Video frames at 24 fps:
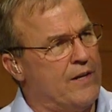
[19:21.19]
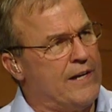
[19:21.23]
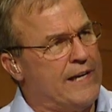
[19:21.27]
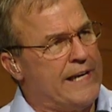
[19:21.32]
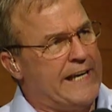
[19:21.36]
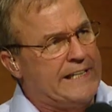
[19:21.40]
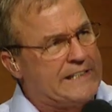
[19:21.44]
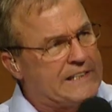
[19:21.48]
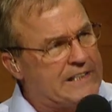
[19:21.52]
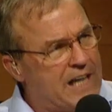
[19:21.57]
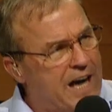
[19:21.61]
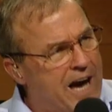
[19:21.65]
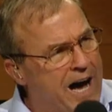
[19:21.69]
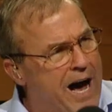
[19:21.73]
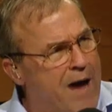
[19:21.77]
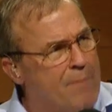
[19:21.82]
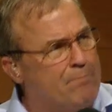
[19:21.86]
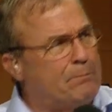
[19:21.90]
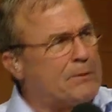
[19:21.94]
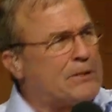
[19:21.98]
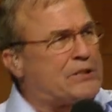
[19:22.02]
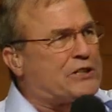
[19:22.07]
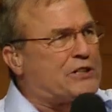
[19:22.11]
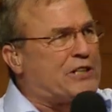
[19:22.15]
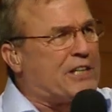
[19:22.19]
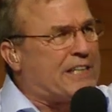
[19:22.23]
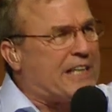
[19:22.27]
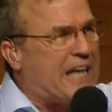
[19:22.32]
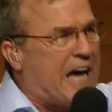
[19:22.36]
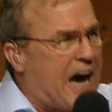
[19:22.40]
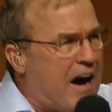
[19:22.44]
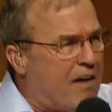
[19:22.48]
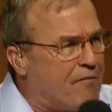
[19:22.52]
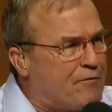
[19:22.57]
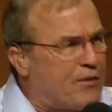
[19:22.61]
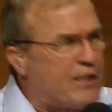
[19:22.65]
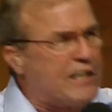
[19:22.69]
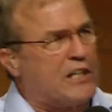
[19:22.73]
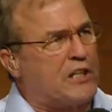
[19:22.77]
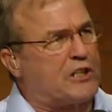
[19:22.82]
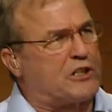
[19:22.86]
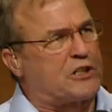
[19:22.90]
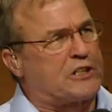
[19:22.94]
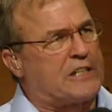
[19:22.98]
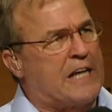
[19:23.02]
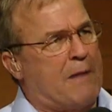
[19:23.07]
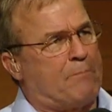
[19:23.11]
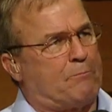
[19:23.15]
He's opposite of the
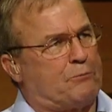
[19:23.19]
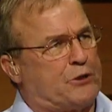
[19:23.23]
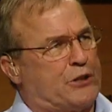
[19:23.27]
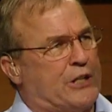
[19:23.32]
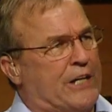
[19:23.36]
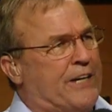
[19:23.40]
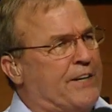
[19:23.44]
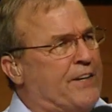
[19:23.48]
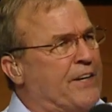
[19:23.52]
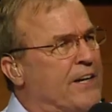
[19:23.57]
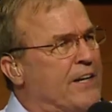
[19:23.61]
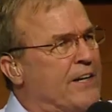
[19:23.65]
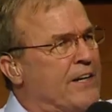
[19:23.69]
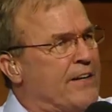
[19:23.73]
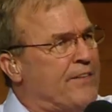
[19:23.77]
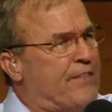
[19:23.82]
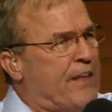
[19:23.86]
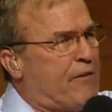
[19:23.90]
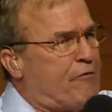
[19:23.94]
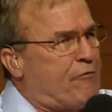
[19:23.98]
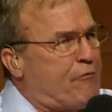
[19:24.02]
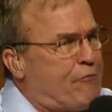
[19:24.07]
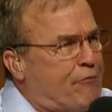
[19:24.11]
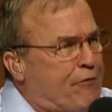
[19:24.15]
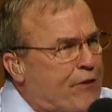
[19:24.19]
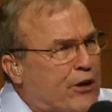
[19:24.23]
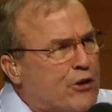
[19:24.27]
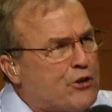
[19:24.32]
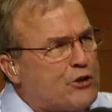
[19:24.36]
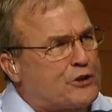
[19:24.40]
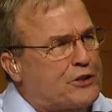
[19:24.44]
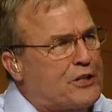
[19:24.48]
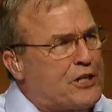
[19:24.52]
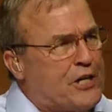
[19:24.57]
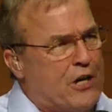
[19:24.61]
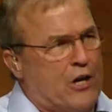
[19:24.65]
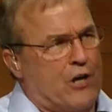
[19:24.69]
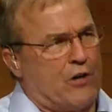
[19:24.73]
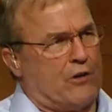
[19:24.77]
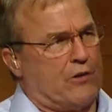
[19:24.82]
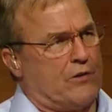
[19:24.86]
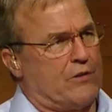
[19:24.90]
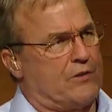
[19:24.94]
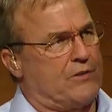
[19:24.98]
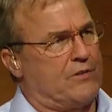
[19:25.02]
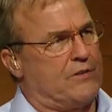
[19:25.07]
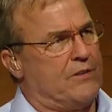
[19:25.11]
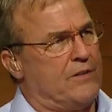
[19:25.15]
deception that fills the
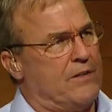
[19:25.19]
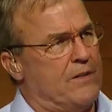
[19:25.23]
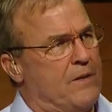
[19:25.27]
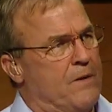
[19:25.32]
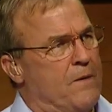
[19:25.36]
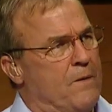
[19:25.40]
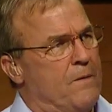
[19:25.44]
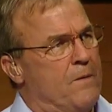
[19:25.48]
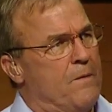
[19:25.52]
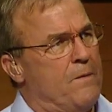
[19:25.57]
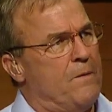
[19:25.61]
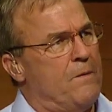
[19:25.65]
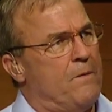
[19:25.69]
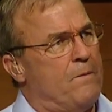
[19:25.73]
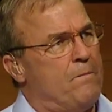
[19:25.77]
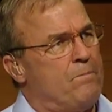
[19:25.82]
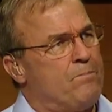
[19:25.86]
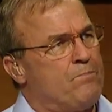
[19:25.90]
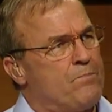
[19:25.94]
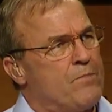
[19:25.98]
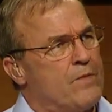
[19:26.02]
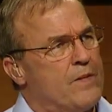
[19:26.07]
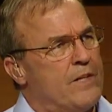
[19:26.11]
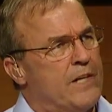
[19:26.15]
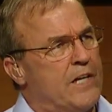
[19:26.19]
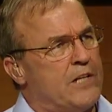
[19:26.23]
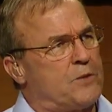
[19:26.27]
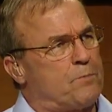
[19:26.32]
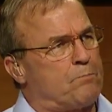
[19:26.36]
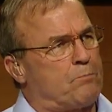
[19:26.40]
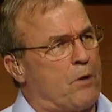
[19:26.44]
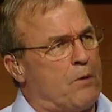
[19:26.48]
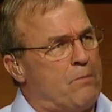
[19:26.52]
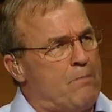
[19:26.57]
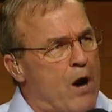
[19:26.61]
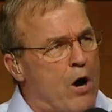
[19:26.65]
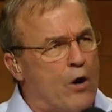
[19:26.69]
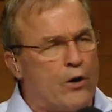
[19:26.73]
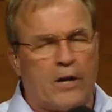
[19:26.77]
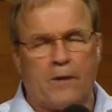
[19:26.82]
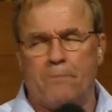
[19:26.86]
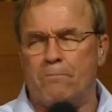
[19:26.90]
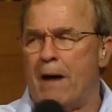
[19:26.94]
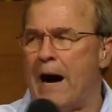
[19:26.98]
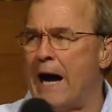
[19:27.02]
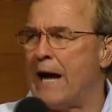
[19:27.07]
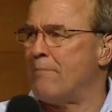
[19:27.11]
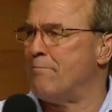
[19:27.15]
earth. It's
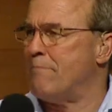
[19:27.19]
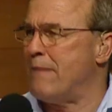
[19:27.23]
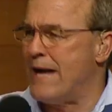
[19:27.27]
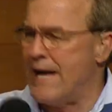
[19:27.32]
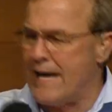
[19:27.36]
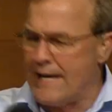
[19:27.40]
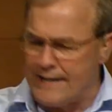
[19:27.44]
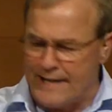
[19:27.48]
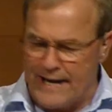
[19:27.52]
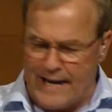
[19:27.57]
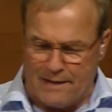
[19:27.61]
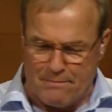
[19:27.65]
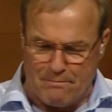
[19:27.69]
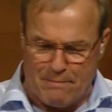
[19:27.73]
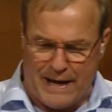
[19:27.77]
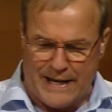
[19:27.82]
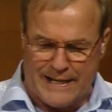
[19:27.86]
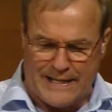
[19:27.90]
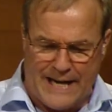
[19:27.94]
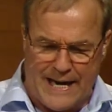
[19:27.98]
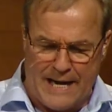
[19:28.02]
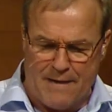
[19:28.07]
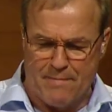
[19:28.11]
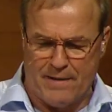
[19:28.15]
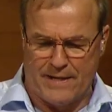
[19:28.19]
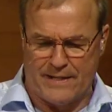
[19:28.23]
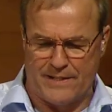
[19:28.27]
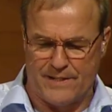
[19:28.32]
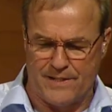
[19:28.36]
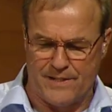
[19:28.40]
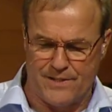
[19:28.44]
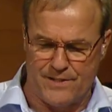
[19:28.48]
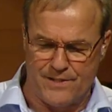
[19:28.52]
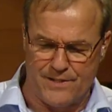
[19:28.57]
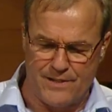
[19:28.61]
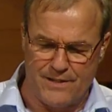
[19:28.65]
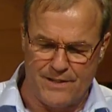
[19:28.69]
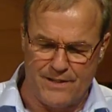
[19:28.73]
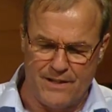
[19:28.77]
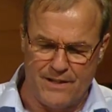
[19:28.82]
promoted by men and by demons.